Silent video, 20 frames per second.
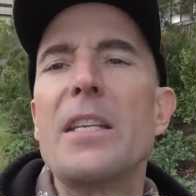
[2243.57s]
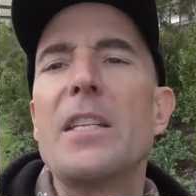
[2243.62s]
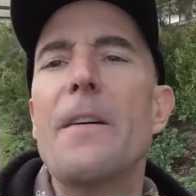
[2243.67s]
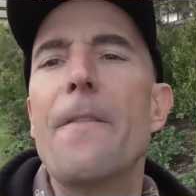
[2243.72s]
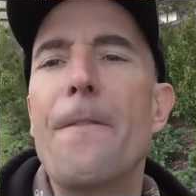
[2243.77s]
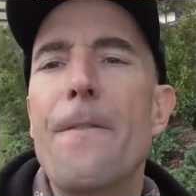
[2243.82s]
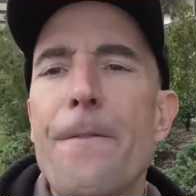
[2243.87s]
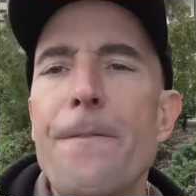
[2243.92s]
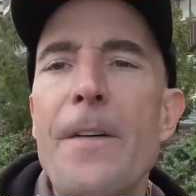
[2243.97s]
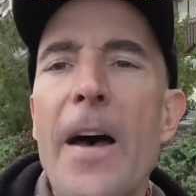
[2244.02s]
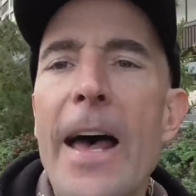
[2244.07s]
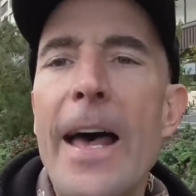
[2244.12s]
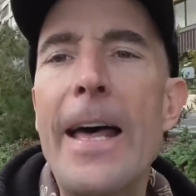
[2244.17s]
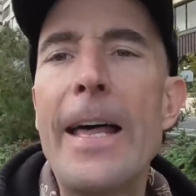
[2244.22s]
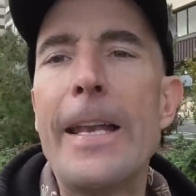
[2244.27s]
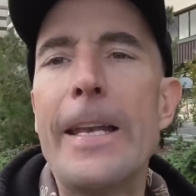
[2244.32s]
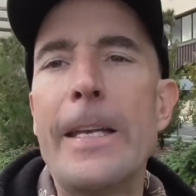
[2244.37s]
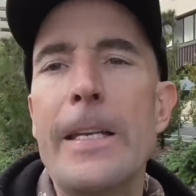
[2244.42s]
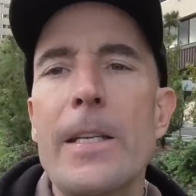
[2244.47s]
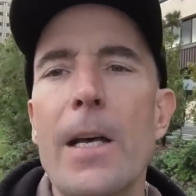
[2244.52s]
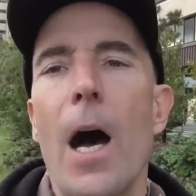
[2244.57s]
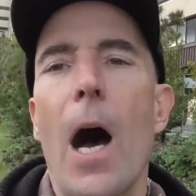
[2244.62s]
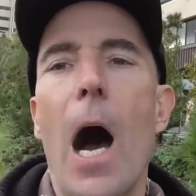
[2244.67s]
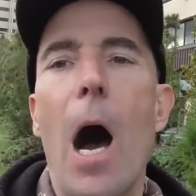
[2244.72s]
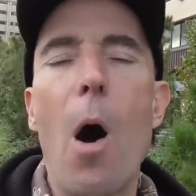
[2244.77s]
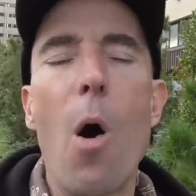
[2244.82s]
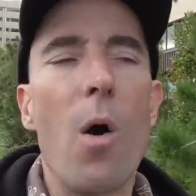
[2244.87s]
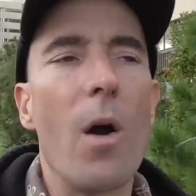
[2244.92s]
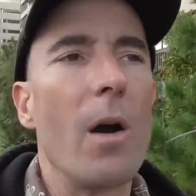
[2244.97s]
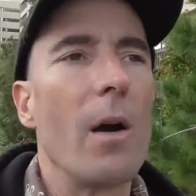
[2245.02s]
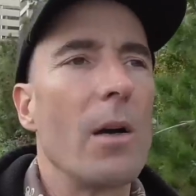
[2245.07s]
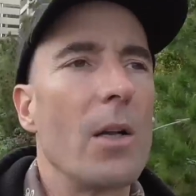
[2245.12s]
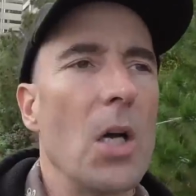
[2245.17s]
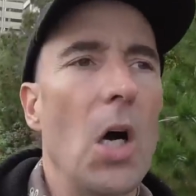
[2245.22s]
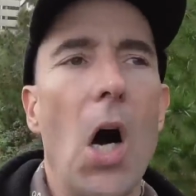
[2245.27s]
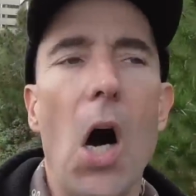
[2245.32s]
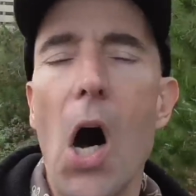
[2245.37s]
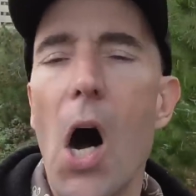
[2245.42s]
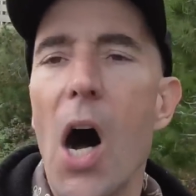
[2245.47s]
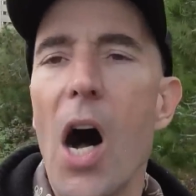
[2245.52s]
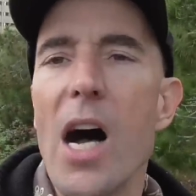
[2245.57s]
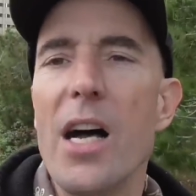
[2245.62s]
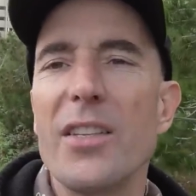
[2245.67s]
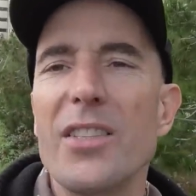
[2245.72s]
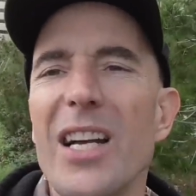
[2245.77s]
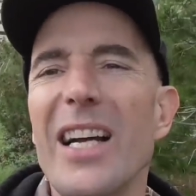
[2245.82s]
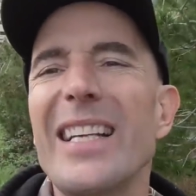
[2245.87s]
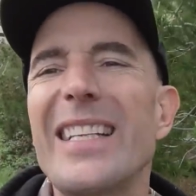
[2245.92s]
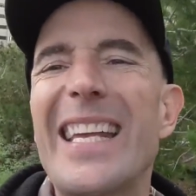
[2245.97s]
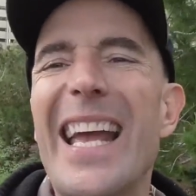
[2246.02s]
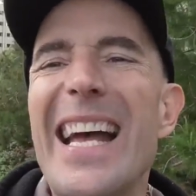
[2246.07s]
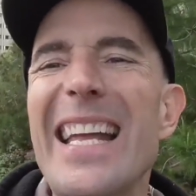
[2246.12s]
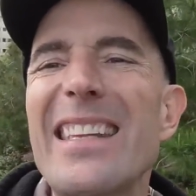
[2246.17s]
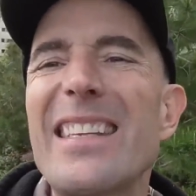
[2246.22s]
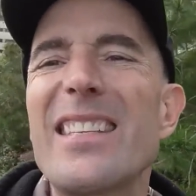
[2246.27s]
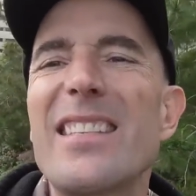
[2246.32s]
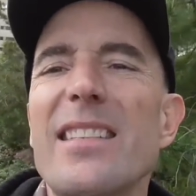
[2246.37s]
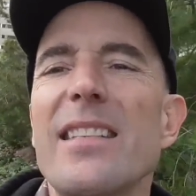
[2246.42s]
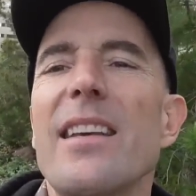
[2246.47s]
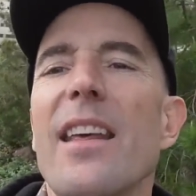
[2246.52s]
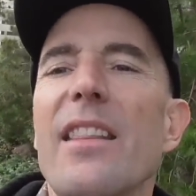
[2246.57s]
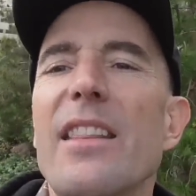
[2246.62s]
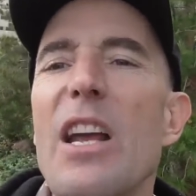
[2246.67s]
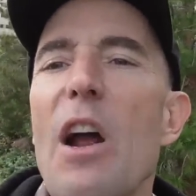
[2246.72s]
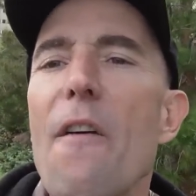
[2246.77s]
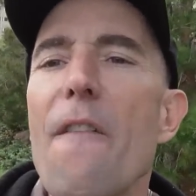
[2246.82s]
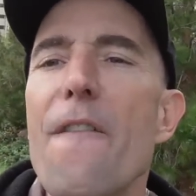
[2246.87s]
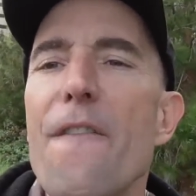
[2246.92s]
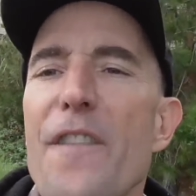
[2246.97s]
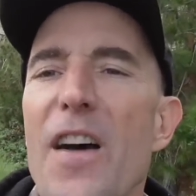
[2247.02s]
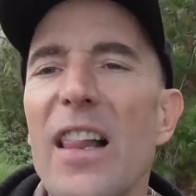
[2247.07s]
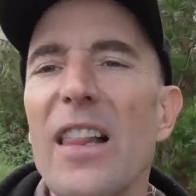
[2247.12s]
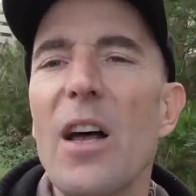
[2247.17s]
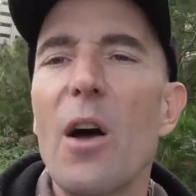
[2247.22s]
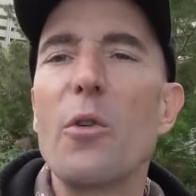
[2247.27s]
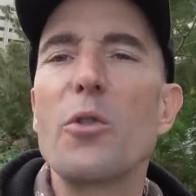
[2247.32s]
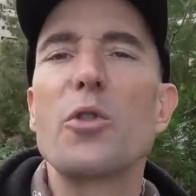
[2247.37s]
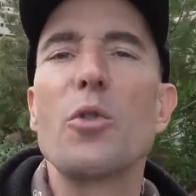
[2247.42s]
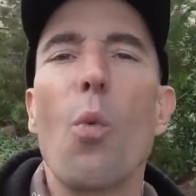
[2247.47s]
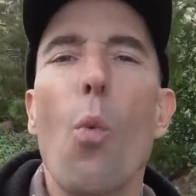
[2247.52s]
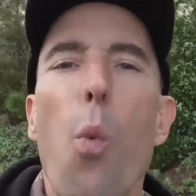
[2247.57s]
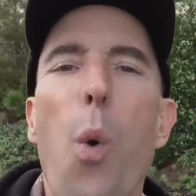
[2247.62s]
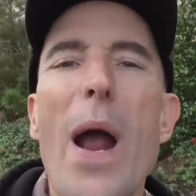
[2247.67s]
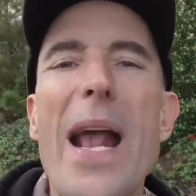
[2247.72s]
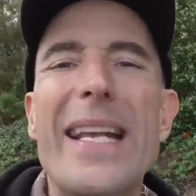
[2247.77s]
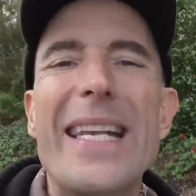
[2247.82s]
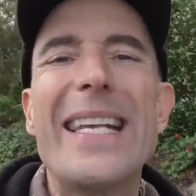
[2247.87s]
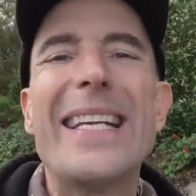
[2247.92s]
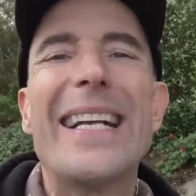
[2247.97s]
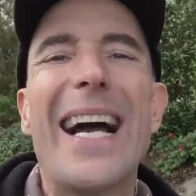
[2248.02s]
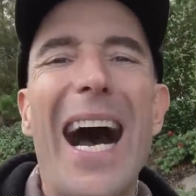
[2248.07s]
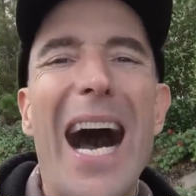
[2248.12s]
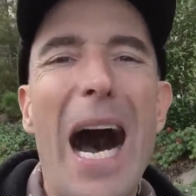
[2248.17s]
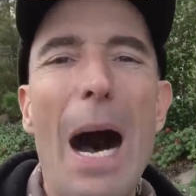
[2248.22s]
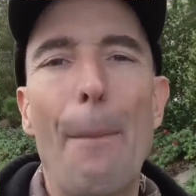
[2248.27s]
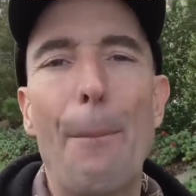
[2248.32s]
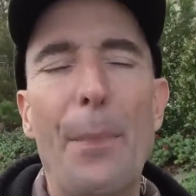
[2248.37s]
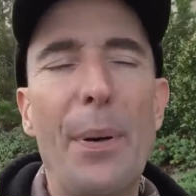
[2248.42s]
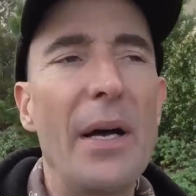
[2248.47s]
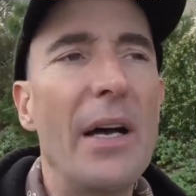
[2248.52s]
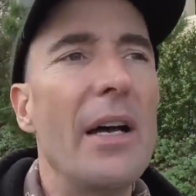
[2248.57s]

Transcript: defend our cause against their fellows waking up